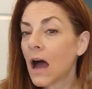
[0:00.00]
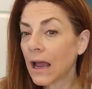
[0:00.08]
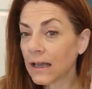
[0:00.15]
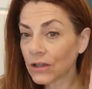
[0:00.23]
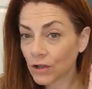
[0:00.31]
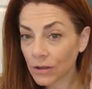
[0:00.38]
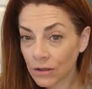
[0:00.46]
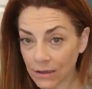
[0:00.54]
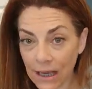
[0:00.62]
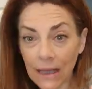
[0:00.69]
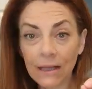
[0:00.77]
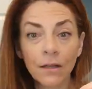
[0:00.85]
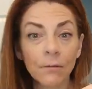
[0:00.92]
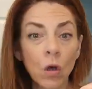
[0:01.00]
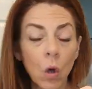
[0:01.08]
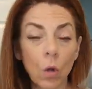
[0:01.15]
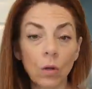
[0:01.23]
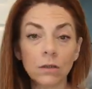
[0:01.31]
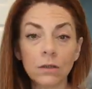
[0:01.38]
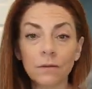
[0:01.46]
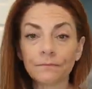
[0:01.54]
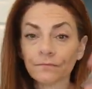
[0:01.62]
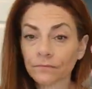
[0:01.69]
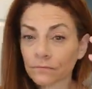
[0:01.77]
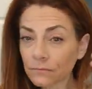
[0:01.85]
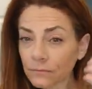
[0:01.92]
I take them cold.
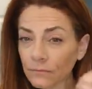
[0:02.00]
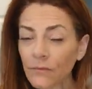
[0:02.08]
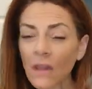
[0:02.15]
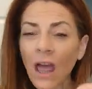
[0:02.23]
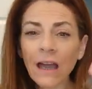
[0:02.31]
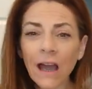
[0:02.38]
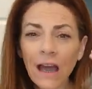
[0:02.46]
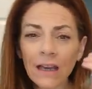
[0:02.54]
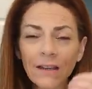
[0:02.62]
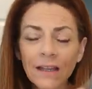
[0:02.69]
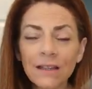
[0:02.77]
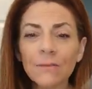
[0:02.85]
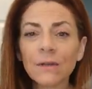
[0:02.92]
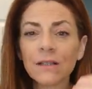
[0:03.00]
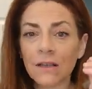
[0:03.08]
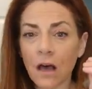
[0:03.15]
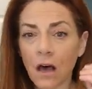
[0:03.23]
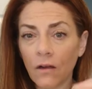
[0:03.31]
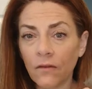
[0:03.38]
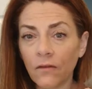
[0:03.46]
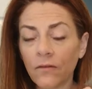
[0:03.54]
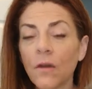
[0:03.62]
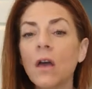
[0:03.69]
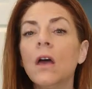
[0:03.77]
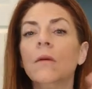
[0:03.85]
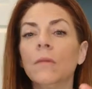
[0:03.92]
I kind of let them dissolve
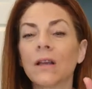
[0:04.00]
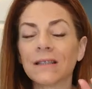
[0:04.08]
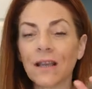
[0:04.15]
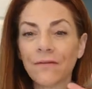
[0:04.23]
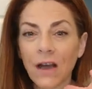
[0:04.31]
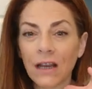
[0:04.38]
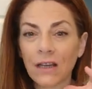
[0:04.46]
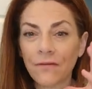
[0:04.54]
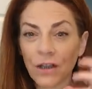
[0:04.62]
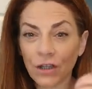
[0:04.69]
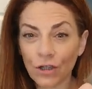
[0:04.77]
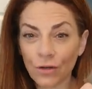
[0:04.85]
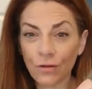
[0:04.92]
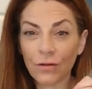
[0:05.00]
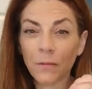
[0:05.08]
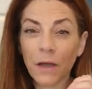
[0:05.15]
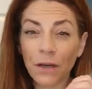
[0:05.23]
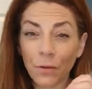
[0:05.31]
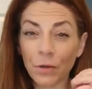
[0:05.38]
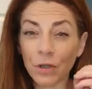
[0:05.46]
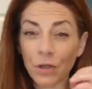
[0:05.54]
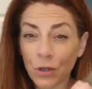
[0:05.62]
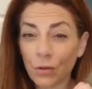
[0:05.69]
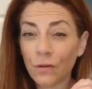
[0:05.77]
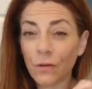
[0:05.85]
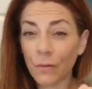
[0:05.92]
because I find if I chew them, I don't
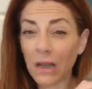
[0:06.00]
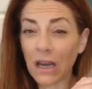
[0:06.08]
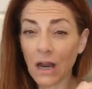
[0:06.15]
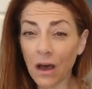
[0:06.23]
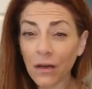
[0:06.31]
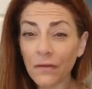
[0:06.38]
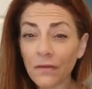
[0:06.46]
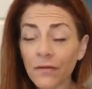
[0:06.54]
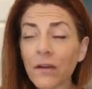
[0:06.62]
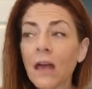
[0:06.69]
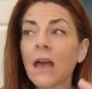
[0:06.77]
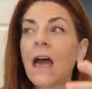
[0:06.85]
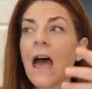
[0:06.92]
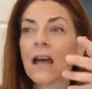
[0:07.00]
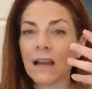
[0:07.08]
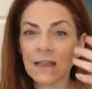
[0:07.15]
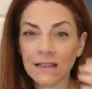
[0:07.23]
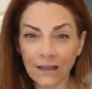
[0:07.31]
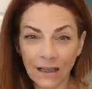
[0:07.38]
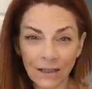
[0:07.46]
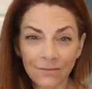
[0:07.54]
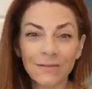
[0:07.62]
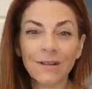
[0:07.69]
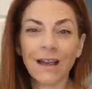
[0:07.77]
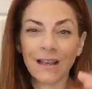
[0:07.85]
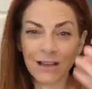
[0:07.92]
chew them enough. And I like
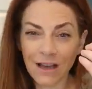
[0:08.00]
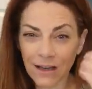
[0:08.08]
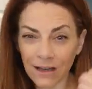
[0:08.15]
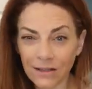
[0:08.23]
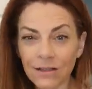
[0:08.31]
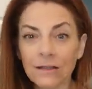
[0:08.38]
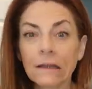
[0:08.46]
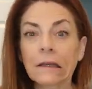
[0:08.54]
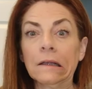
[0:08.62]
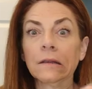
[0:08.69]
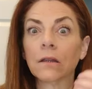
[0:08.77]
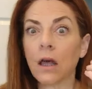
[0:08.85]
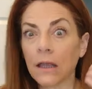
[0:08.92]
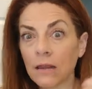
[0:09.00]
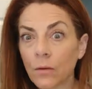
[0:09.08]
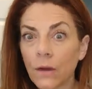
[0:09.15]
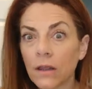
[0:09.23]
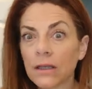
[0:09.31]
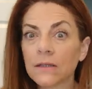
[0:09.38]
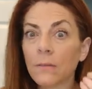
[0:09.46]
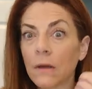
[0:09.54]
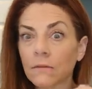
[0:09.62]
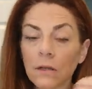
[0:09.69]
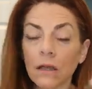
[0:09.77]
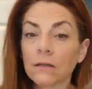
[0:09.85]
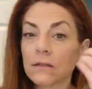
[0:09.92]
I kind of just like like the way they sm-
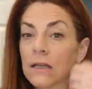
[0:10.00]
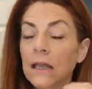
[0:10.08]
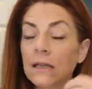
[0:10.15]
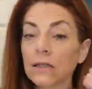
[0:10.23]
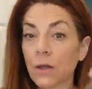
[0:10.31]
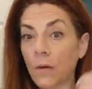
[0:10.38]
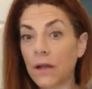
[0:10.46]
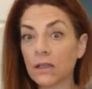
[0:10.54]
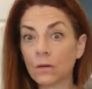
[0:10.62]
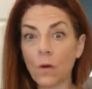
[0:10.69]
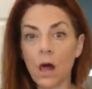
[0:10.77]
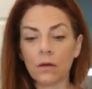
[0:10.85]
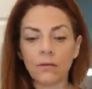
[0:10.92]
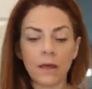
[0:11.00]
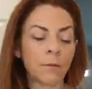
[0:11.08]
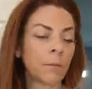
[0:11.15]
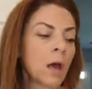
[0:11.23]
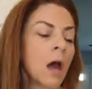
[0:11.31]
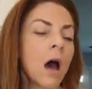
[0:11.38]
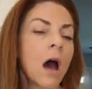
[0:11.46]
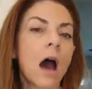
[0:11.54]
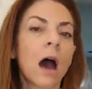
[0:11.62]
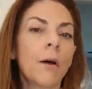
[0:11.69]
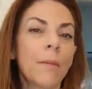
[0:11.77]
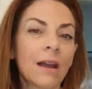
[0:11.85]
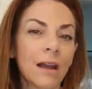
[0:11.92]
like taste, so I swallow them.
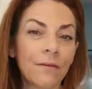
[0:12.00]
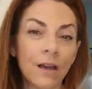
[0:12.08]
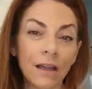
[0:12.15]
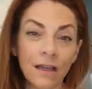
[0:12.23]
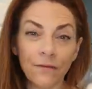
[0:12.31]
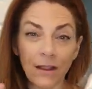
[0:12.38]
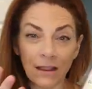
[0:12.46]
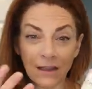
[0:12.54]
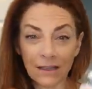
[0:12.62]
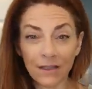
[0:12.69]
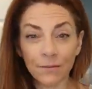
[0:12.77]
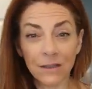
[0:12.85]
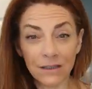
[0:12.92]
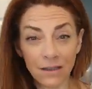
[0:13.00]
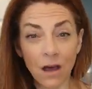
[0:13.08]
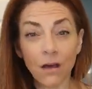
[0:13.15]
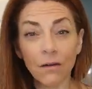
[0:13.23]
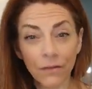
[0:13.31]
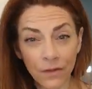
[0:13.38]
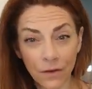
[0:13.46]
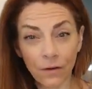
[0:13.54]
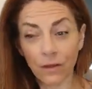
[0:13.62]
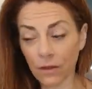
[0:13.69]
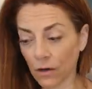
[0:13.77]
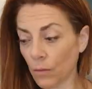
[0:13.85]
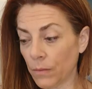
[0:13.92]
Um, and I find if I let them dissolve, they're
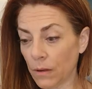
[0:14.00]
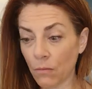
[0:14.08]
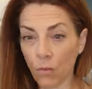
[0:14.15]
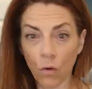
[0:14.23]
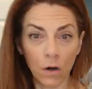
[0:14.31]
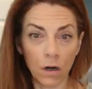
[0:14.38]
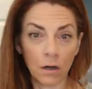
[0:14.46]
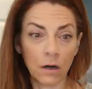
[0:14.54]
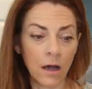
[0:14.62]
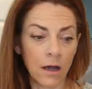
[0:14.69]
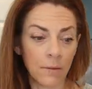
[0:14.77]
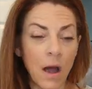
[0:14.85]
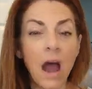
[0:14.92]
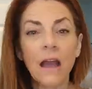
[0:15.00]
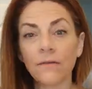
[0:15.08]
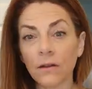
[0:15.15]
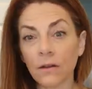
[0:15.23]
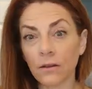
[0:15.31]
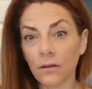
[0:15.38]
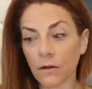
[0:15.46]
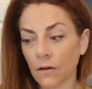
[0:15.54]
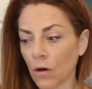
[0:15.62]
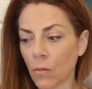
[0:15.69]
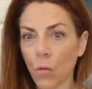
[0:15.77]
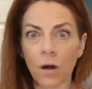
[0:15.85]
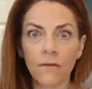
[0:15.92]
a little bit more. Um, I feel like they're a
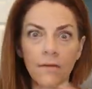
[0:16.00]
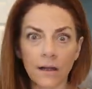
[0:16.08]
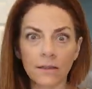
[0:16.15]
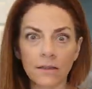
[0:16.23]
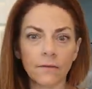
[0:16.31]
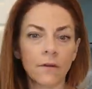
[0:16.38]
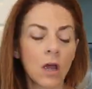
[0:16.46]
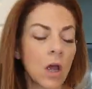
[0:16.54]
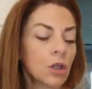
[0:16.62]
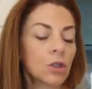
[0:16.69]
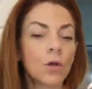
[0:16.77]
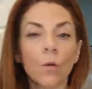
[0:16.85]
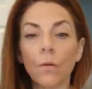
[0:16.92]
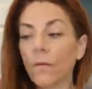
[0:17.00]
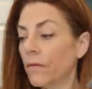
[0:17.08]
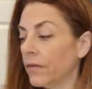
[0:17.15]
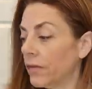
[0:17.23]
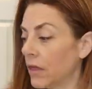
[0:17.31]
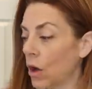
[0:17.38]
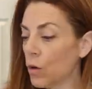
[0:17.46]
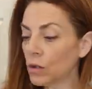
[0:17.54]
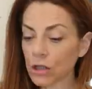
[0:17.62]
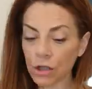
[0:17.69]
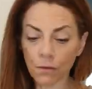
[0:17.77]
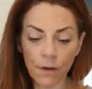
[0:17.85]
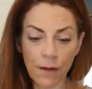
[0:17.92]
little more effective. So
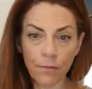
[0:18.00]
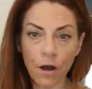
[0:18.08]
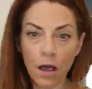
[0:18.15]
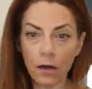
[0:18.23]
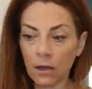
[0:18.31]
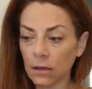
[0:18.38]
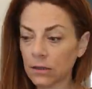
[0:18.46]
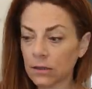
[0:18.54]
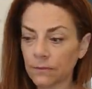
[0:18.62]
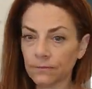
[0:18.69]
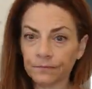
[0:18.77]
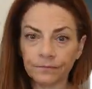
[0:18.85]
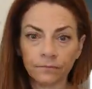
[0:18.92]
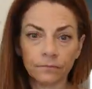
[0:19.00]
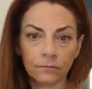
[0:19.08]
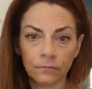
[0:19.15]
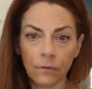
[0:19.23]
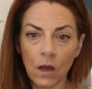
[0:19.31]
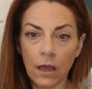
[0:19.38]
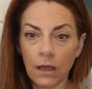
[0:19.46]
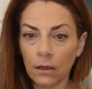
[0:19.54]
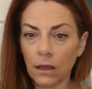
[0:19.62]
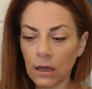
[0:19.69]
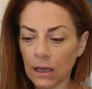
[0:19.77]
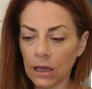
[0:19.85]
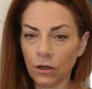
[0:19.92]
those three products, okay,
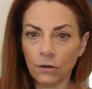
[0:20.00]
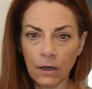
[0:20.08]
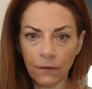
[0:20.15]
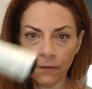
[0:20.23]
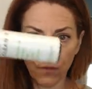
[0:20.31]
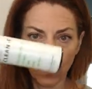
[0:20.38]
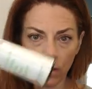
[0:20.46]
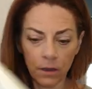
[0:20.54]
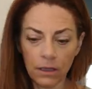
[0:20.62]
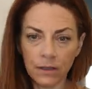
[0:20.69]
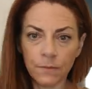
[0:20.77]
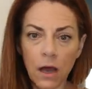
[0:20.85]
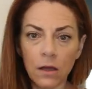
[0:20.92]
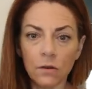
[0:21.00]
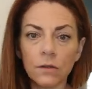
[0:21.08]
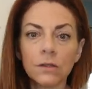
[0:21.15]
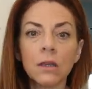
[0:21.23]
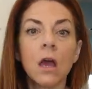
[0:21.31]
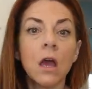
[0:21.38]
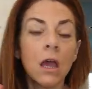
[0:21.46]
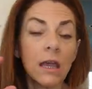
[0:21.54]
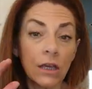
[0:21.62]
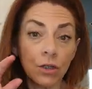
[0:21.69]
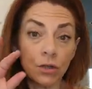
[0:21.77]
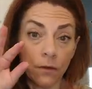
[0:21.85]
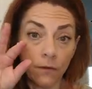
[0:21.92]
and again, you'd get four of these bottles.
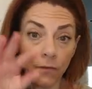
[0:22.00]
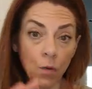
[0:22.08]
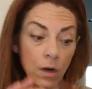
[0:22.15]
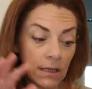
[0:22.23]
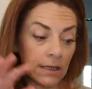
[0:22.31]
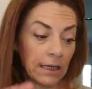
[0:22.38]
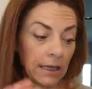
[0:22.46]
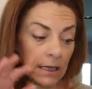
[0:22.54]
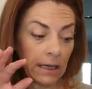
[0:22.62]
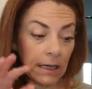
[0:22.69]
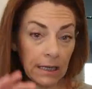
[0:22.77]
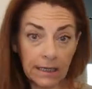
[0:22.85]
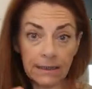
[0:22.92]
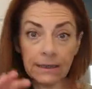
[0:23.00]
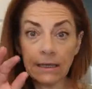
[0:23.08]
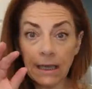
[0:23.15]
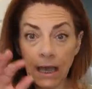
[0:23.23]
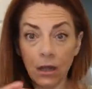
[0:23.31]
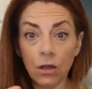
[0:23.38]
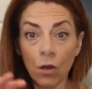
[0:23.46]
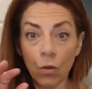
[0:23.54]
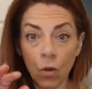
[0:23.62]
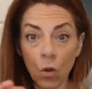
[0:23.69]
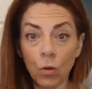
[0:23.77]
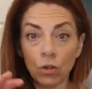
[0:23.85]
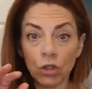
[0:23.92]
Is your 14 Easy Hello
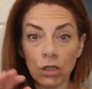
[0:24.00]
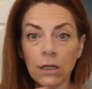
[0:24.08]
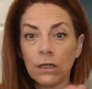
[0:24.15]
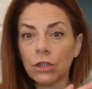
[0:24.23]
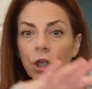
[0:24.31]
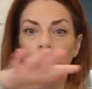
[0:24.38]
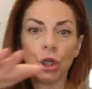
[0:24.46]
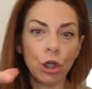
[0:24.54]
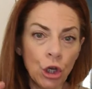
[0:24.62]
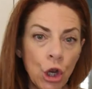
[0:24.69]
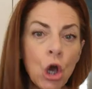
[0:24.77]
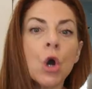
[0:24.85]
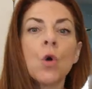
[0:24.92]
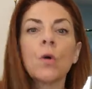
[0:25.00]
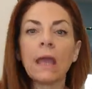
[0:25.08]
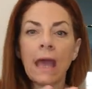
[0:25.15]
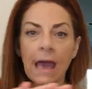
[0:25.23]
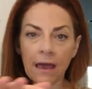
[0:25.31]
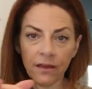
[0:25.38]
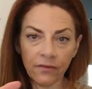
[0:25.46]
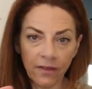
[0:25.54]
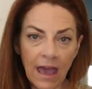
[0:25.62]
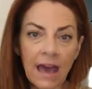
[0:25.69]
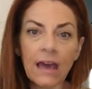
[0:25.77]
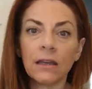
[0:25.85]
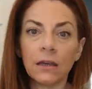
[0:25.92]
Goal Jeans no caf
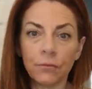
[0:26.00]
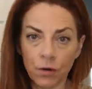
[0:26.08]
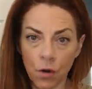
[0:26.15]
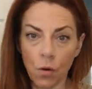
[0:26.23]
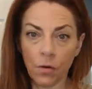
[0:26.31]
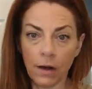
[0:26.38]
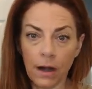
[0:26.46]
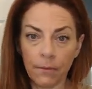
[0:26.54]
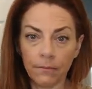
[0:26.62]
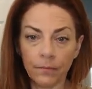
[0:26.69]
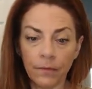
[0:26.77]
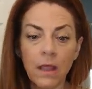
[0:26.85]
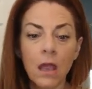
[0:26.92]
added program?